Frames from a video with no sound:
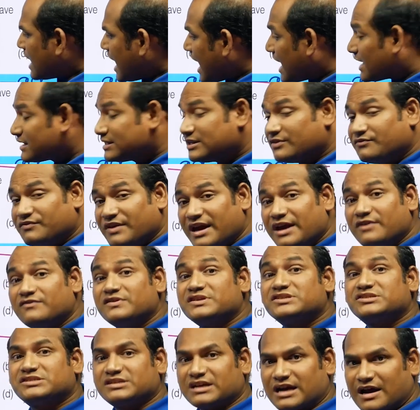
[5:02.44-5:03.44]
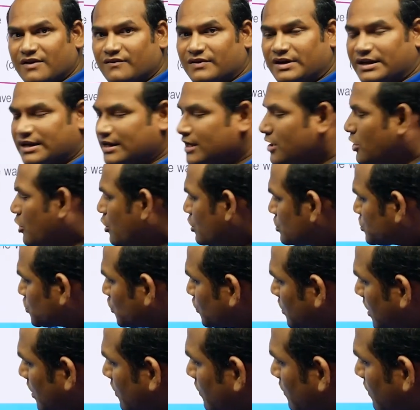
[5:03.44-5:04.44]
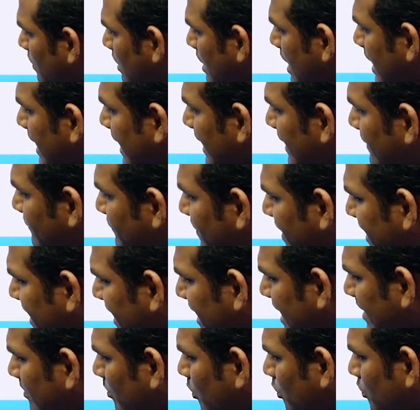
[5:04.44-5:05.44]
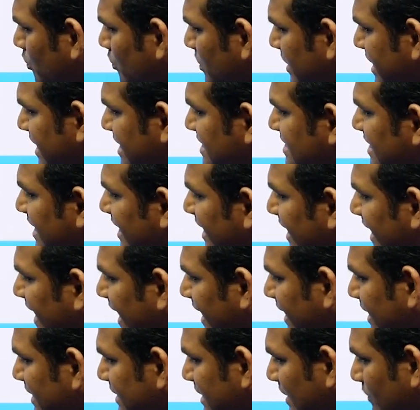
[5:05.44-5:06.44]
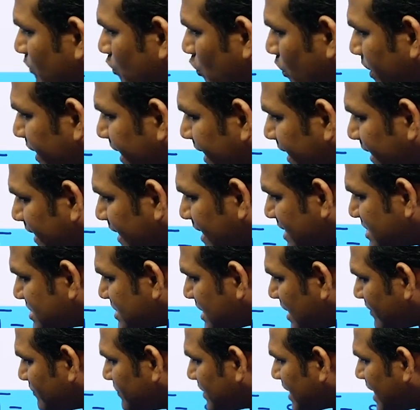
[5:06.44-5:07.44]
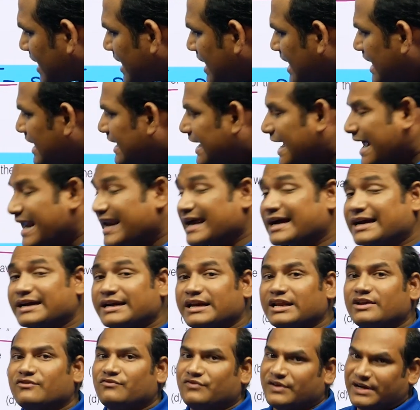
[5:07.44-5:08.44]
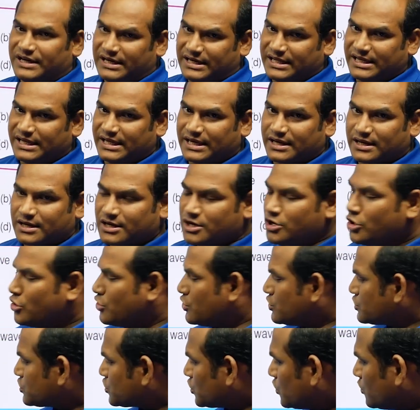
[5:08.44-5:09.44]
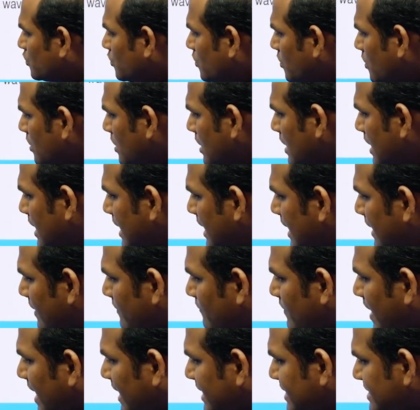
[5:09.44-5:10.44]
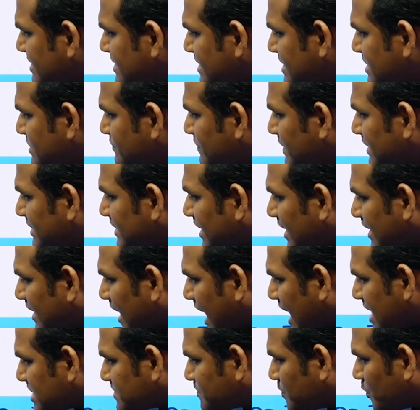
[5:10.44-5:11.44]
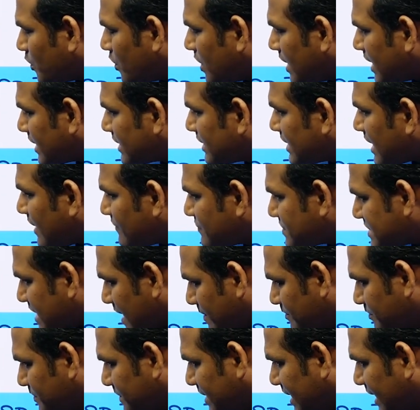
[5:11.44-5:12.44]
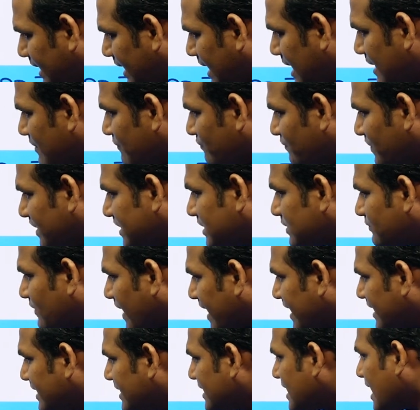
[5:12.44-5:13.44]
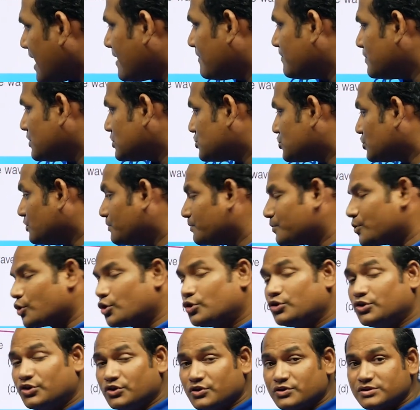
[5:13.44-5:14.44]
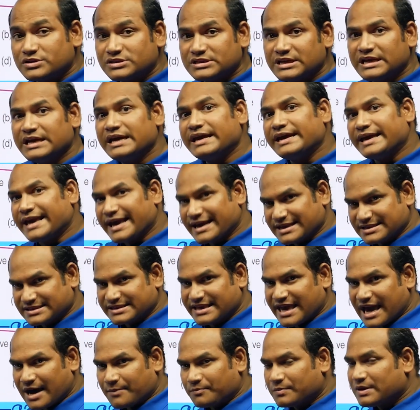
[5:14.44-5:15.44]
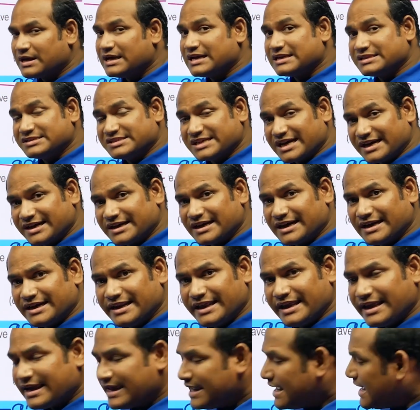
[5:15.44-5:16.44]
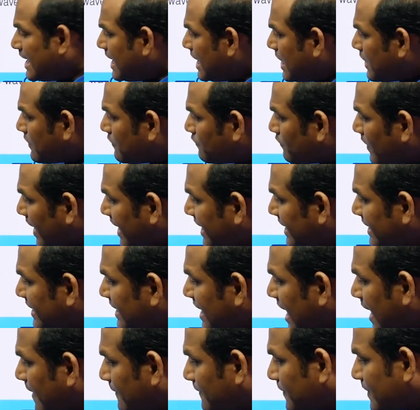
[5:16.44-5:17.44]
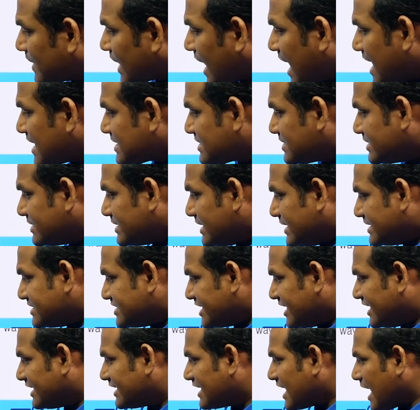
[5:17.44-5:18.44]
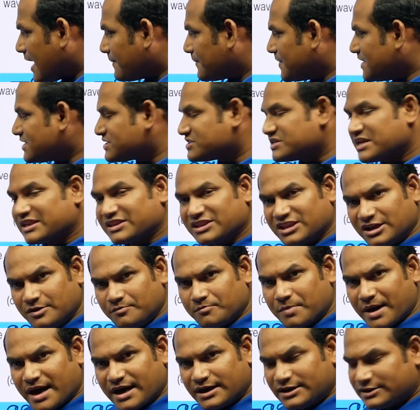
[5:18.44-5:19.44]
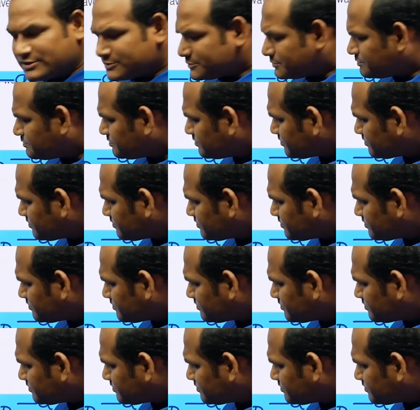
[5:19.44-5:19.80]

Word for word: or the wave is traveling. So now we can able to easily get the orientation of the electric field here. So what is this one? The cross product of something with y cap should produce x cap. Generally y cap cross z cap is nothing but